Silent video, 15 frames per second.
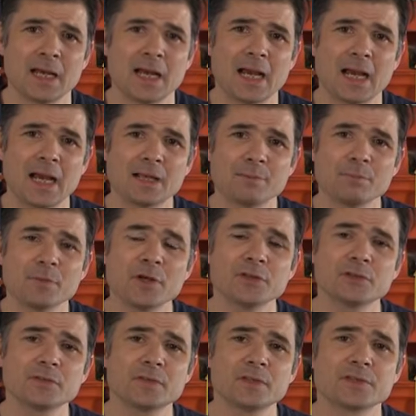And most
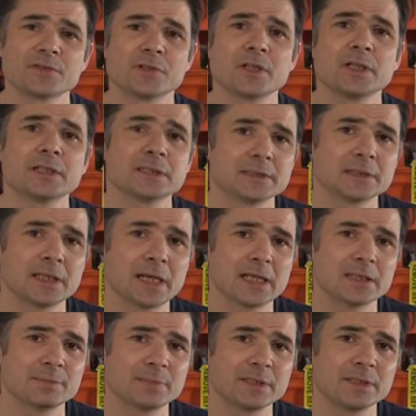of the science that
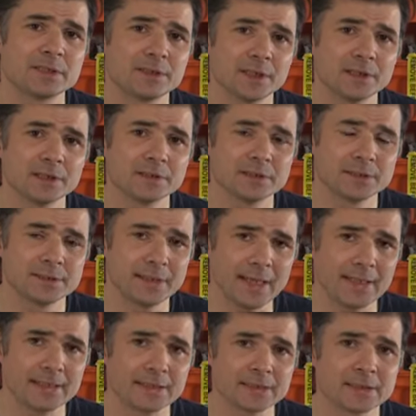has been done to
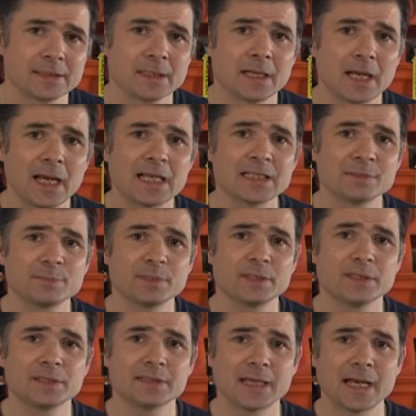date has
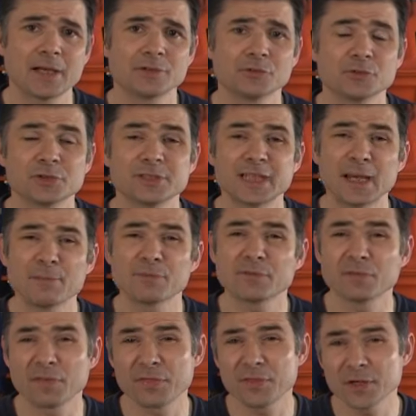been down to a depth of
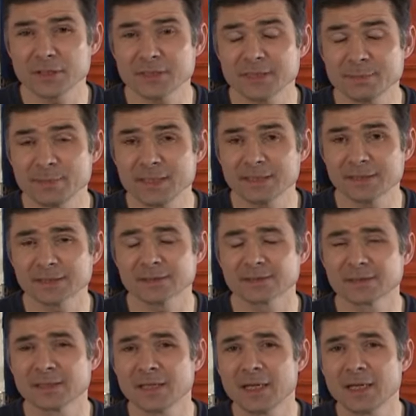30 meters.